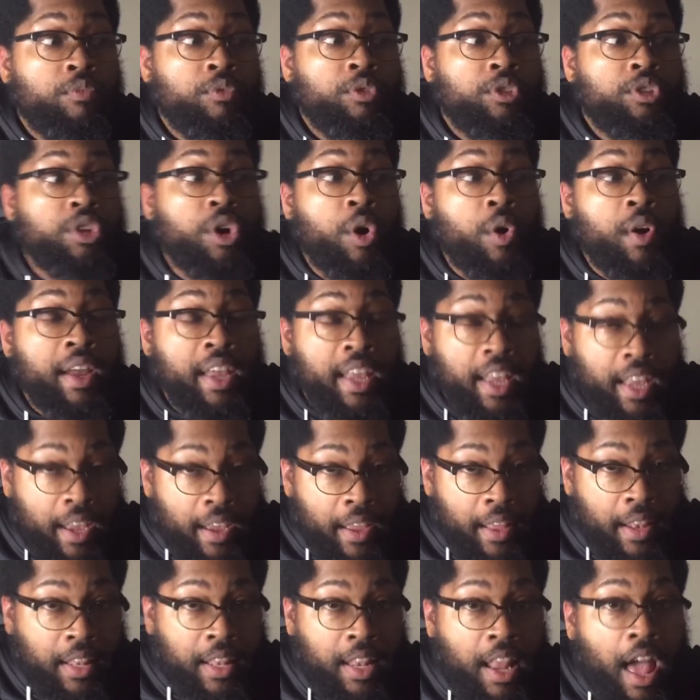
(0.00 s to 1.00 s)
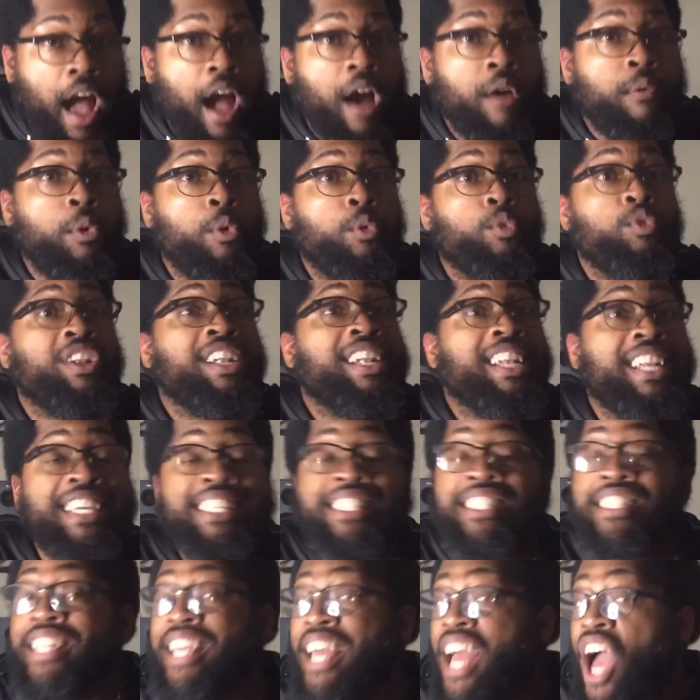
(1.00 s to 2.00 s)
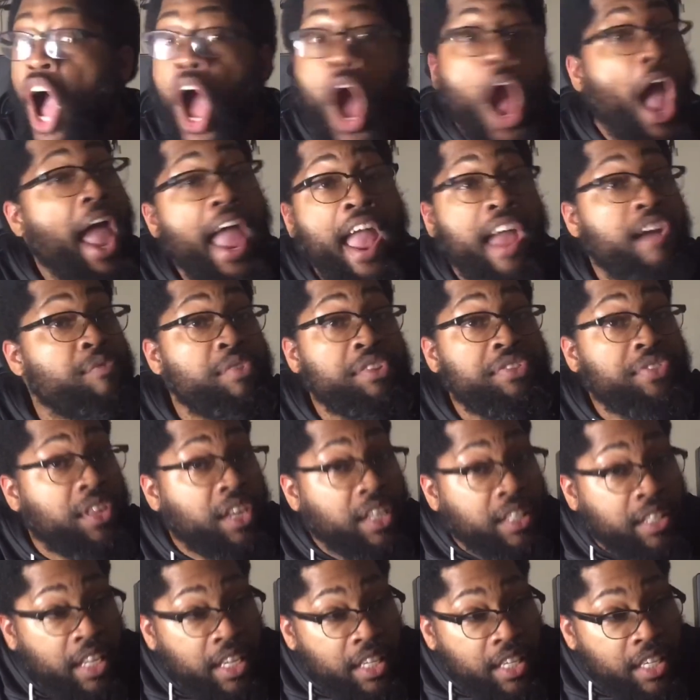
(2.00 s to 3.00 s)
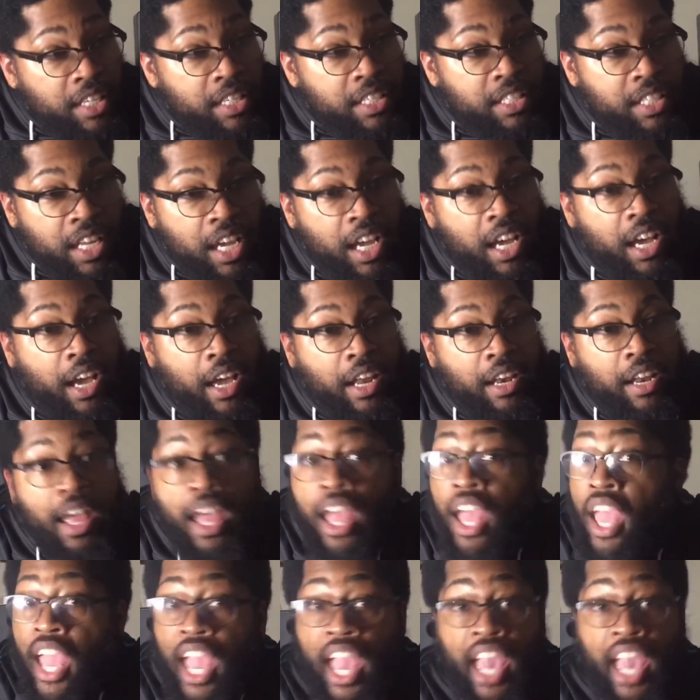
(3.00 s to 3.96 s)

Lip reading: So again, I will list everything that he's done,